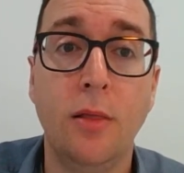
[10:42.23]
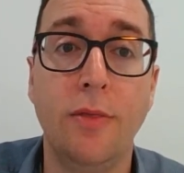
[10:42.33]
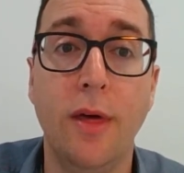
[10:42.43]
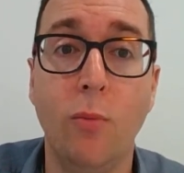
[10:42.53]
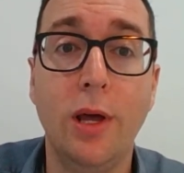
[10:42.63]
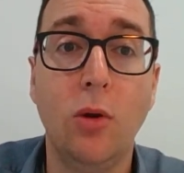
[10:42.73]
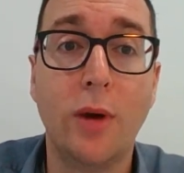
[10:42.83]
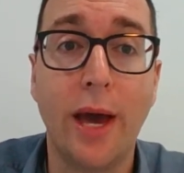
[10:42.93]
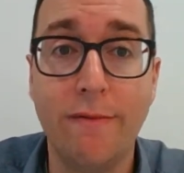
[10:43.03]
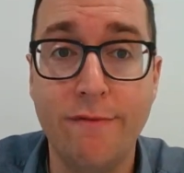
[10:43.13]
Then we look
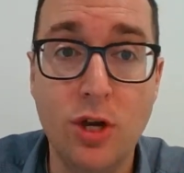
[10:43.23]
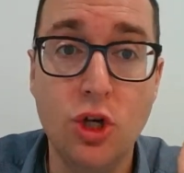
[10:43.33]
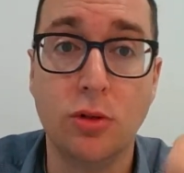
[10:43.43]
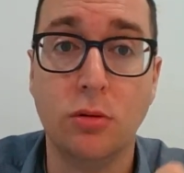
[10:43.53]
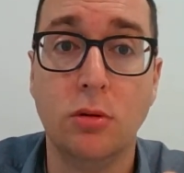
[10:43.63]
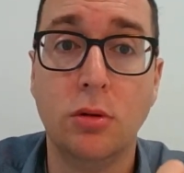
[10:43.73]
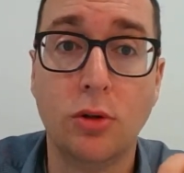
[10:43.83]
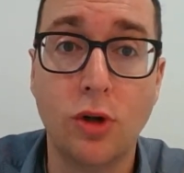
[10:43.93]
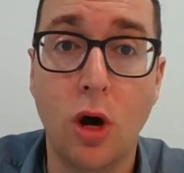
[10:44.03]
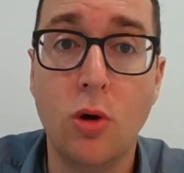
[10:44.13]
at vision,
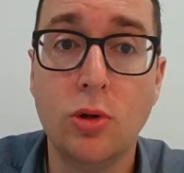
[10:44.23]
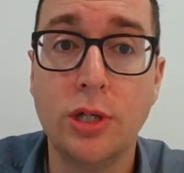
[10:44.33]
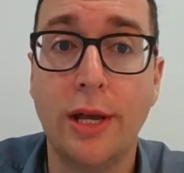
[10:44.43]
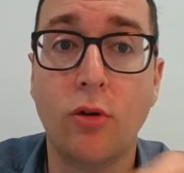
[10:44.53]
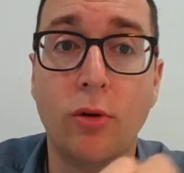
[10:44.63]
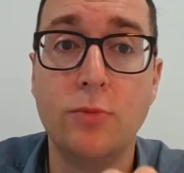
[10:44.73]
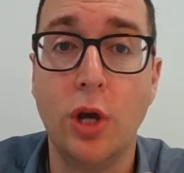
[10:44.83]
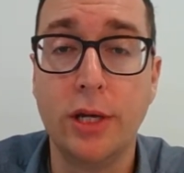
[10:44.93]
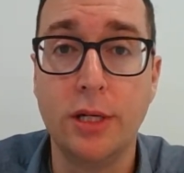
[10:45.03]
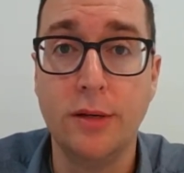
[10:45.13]
goals and or
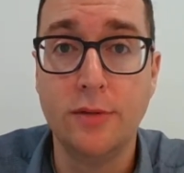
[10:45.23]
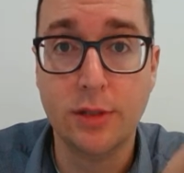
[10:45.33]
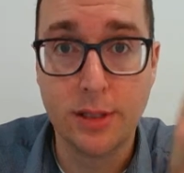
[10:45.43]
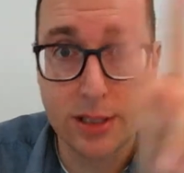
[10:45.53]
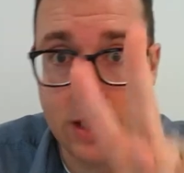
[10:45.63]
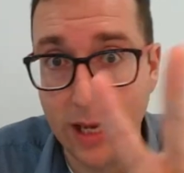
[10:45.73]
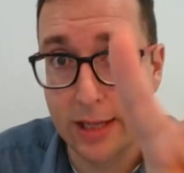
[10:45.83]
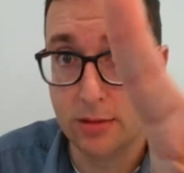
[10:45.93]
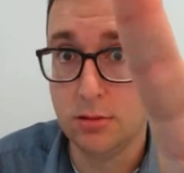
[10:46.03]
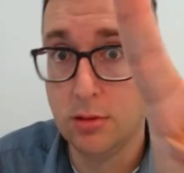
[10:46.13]
objectives, the second
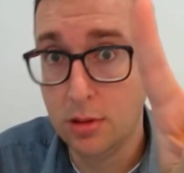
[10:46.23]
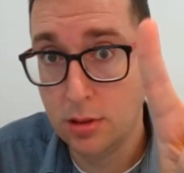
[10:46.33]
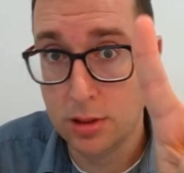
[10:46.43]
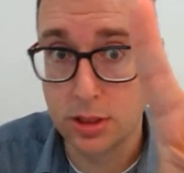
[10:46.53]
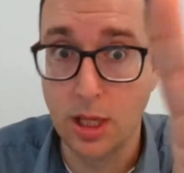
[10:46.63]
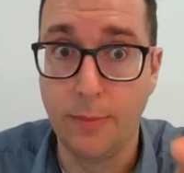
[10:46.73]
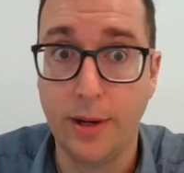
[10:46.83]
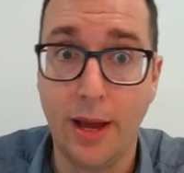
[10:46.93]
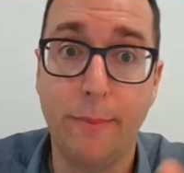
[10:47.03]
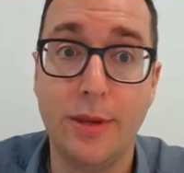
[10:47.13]
step in
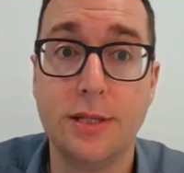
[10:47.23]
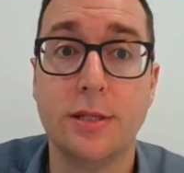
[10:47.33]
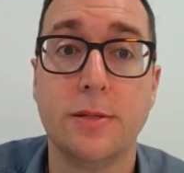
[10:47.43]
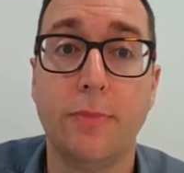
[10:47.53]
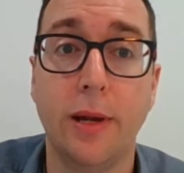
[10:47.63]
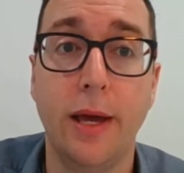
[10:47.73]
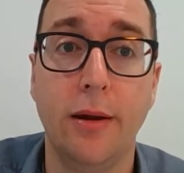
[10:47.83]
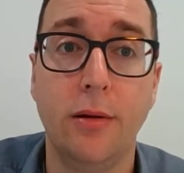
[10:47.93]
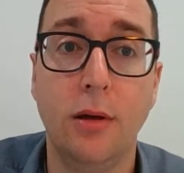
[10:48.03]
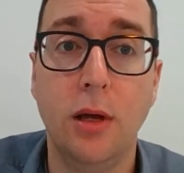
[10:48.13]
our business plan.
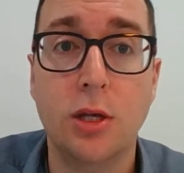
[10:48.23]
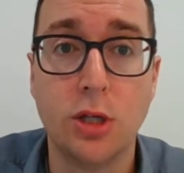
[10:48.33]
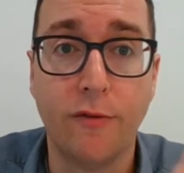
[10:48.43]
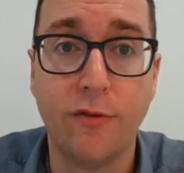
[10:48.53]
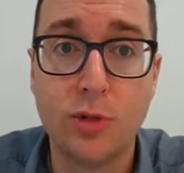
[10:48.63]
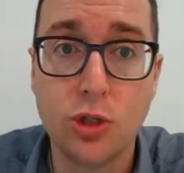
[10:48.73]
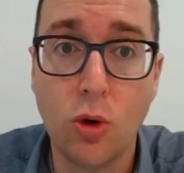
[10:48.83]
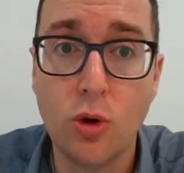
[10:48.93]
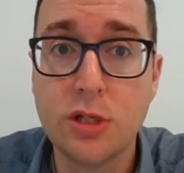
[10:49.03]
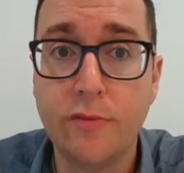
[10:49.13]
So from
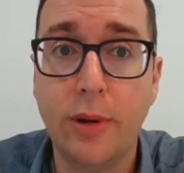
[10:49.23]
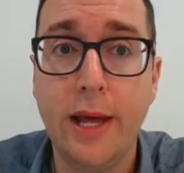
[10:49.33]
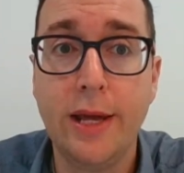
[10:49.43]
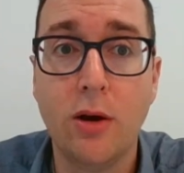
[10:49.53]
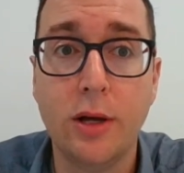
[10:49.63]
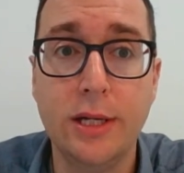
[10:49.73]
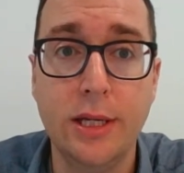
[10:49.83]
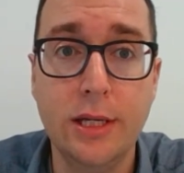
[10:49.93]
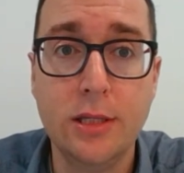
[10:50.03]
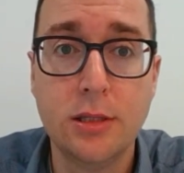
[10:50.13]
source of planning
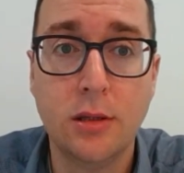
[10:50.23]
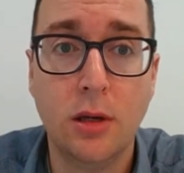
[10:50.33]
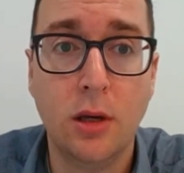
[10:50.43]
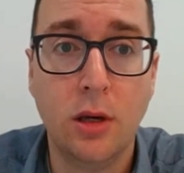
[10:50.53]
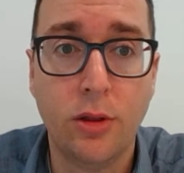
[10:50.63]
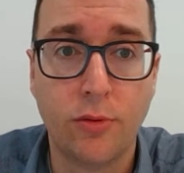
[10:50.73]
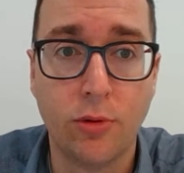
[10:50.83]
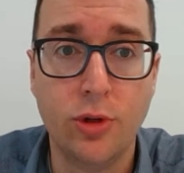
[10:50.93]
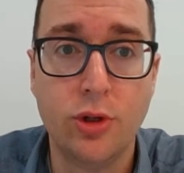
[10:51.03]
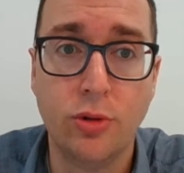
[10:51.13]
ideas
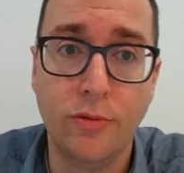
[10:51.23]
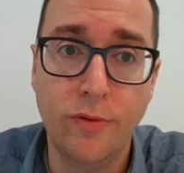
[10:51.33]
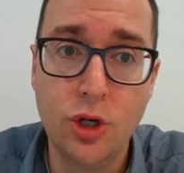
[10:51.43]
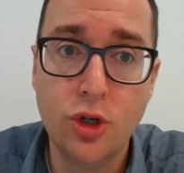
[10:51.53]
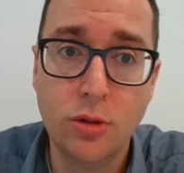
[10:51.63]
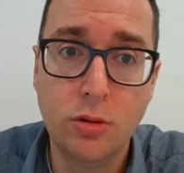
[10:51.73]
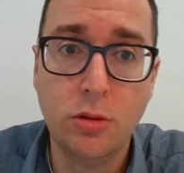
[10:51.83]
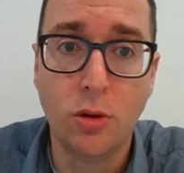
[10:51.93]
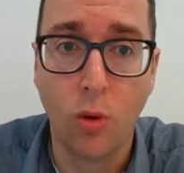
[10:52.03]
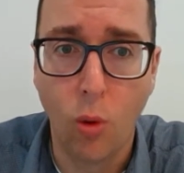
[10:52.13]
through to vision,
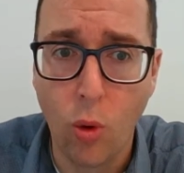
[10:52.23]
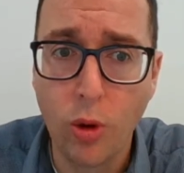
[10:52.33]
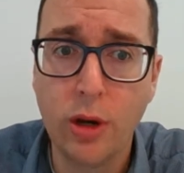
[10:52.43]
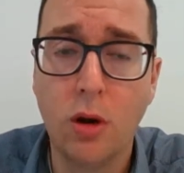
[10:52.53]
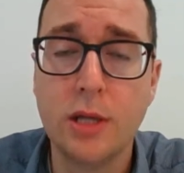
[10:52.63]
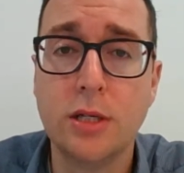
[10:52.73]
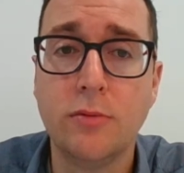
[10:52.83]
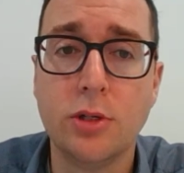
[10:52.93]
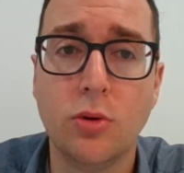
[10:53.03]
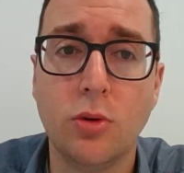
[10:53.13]
organizing
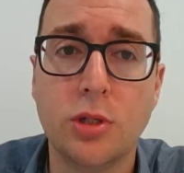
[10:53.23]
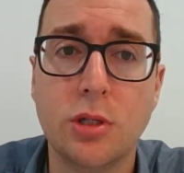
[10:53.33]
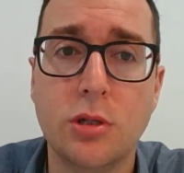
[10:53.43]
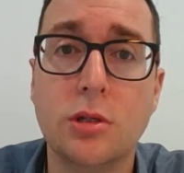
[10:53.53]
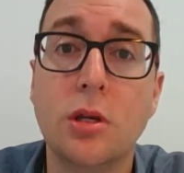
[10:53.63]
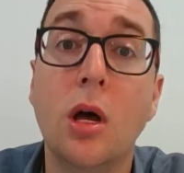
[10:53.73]
resources,